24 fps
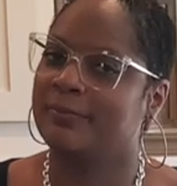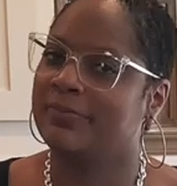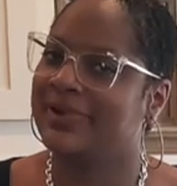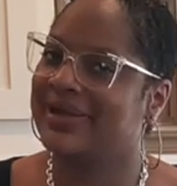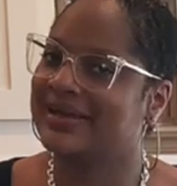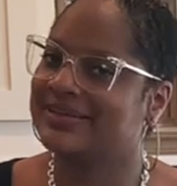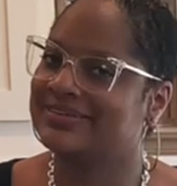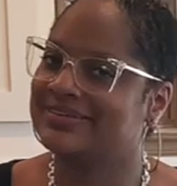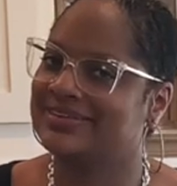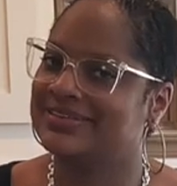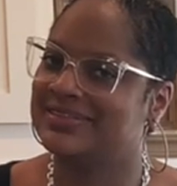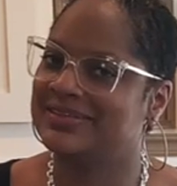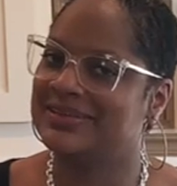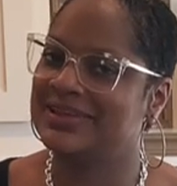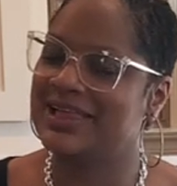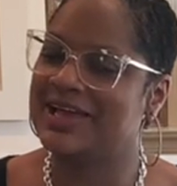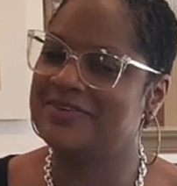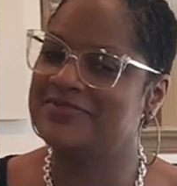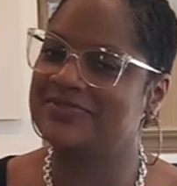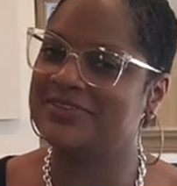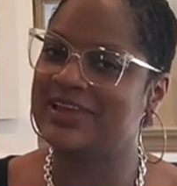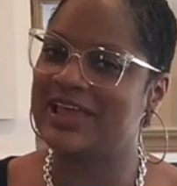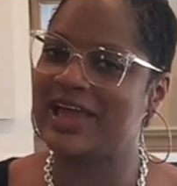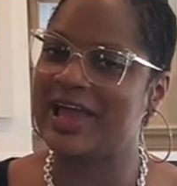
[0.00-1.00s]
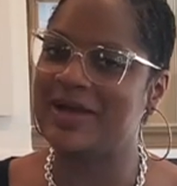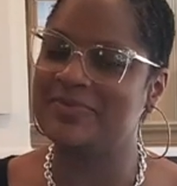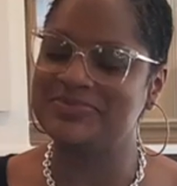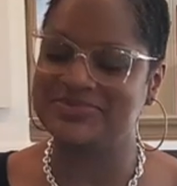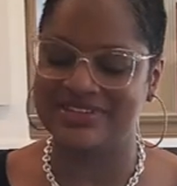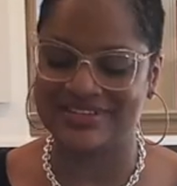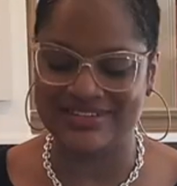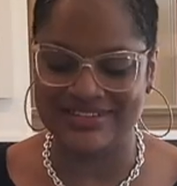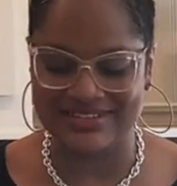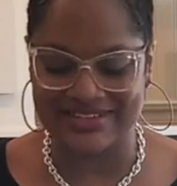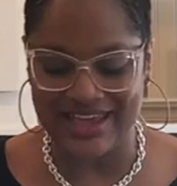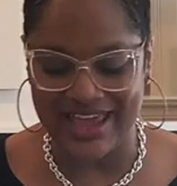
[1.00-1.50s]
back to the Love Lab.
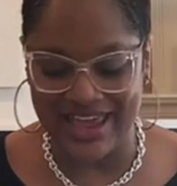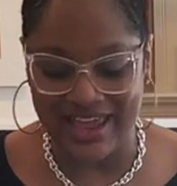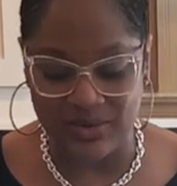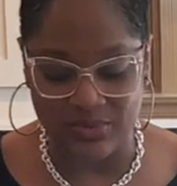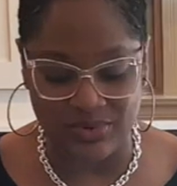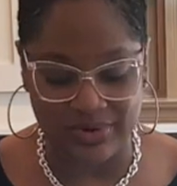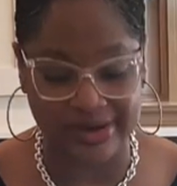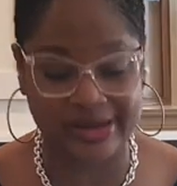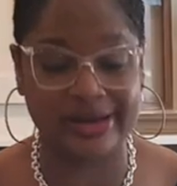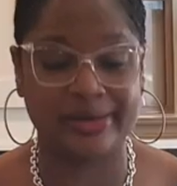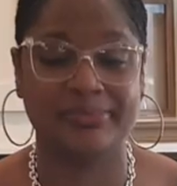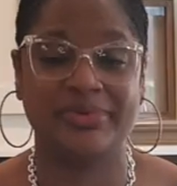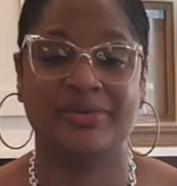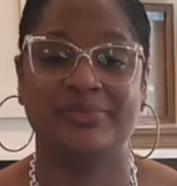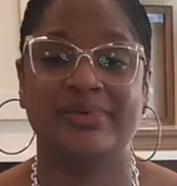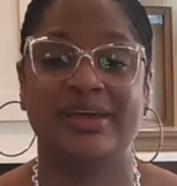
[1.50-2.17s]
Today we're going to be